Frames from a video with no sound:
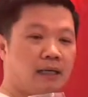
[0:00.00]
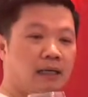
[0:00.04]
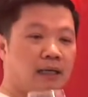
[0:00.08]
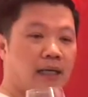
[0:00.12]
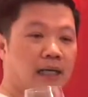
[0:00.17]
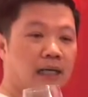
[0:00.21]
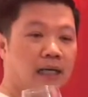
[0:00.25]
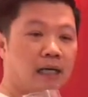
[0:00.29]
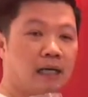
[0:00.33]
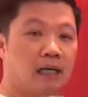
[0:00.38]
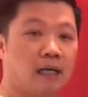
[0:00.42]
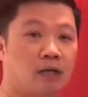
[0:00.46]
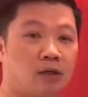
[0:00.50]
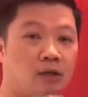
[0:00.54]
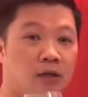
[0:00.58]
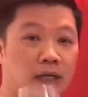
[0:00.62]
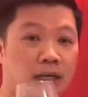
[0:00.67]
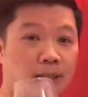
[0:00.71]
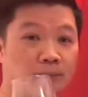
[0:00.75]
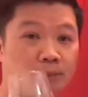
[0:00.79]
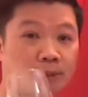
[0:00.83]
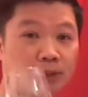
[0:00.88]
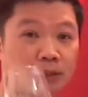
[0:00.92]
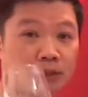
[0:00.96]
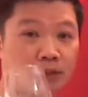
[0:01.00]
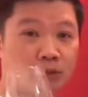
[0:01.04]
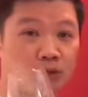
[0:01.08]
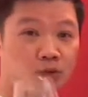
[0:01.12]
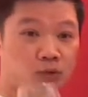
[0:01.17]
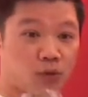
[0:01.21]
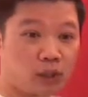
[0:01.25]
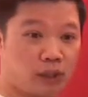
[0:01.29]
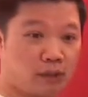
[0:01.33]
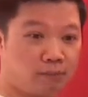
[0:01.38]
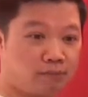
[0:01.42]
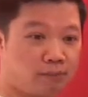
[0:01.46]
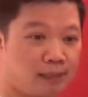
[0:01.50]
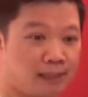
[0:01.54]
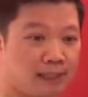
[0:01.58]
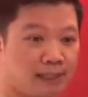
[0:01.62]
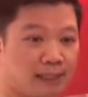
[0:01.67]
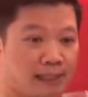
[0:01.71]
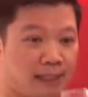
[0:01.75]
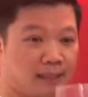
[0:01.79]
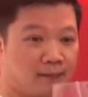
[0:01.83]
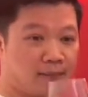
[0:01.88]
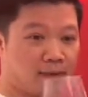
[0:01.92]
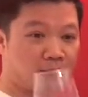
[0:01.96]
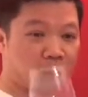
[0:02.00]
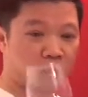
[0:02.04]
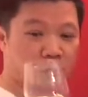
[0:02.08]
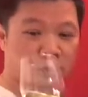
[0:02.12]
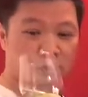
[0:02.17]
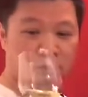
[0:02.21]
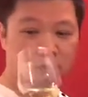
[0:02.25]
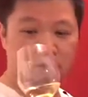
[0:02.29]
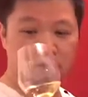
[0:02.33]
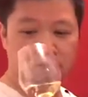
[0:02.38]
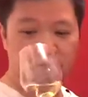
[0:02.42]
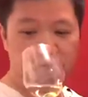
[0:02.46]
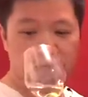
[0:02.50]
how I'm not drunk by the end of the show